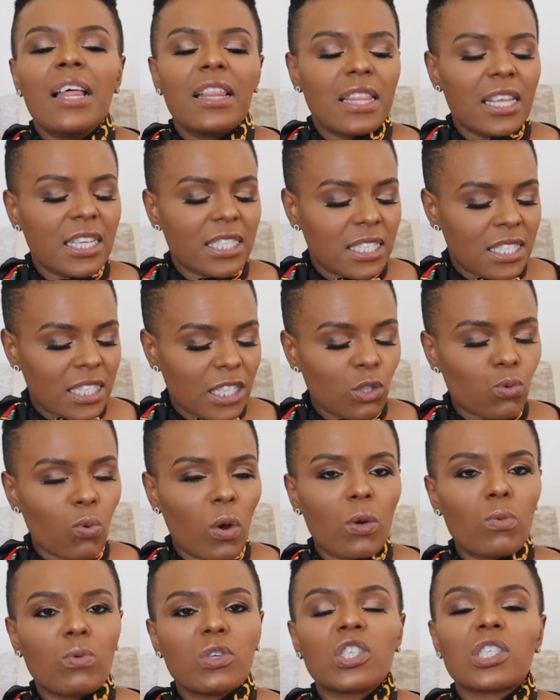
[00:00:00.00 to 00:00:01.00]
There's this
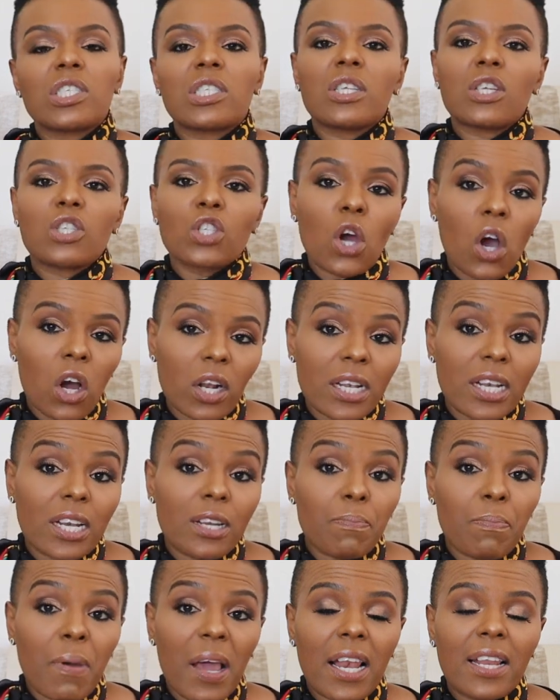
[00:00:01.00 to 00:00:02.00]
one which is the Tarte
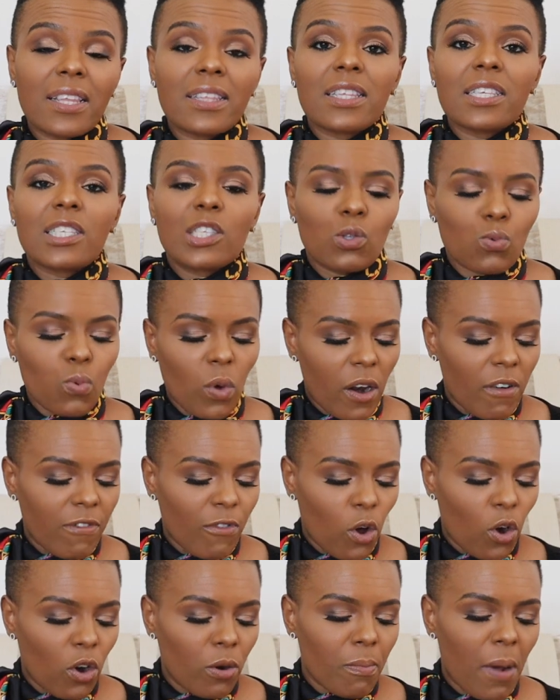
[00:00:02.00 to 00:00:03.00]
Lit palette. This is what I've
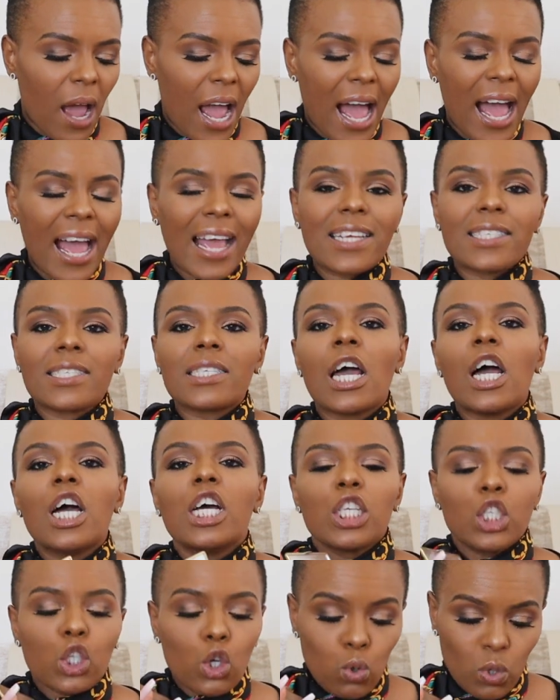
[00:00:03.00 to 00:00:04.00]
got on my eyes
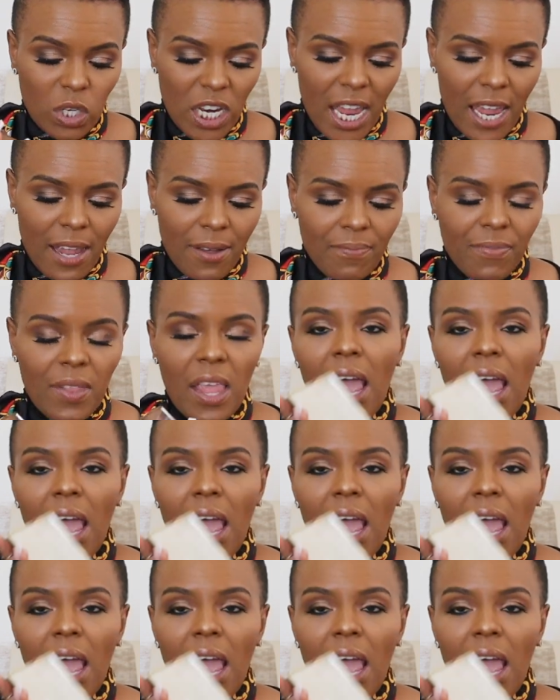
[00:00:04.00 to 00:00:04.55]
today.